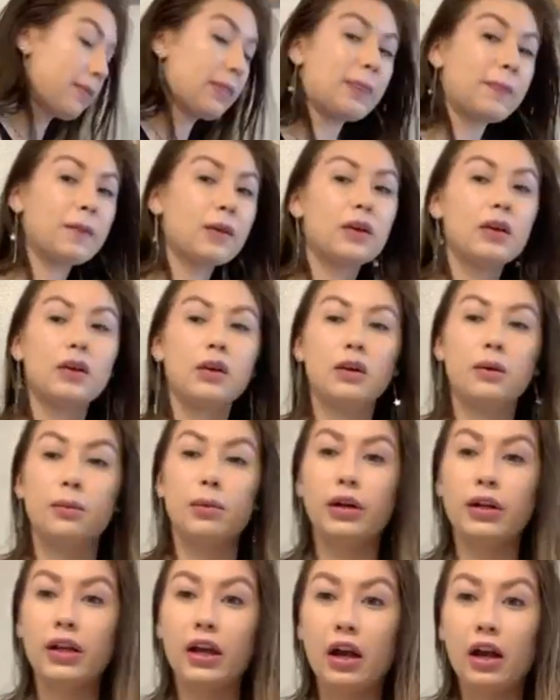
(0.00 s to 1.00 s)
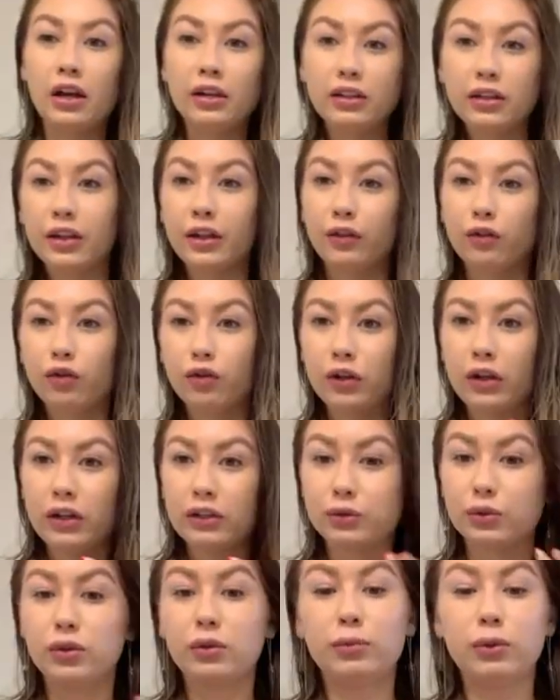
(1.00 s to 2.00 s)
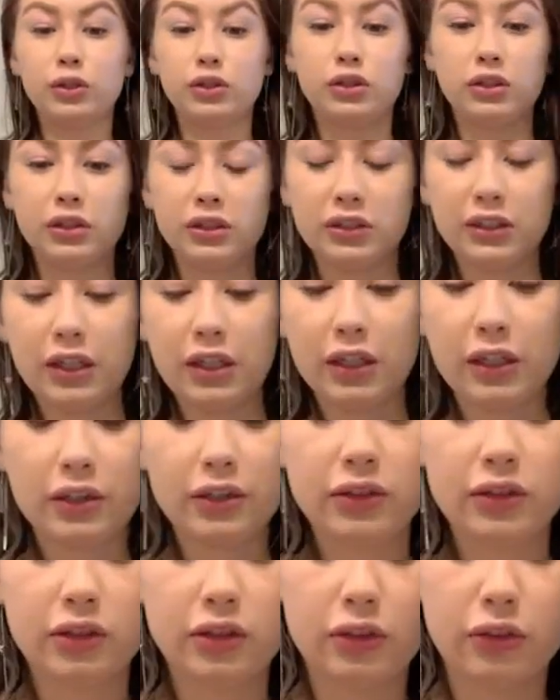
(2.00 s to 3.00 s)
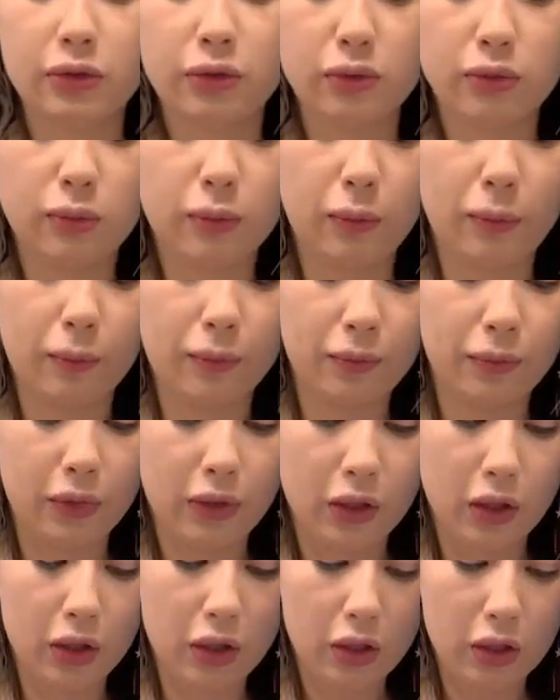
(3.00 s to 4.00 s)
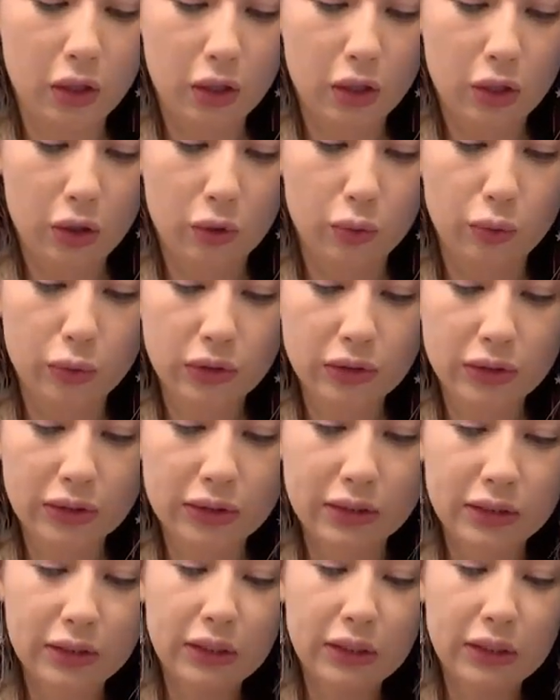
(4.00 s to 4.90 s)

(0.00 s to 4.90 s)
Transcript: But yeah, I like finesse with a bunch of the settings, so we'll see.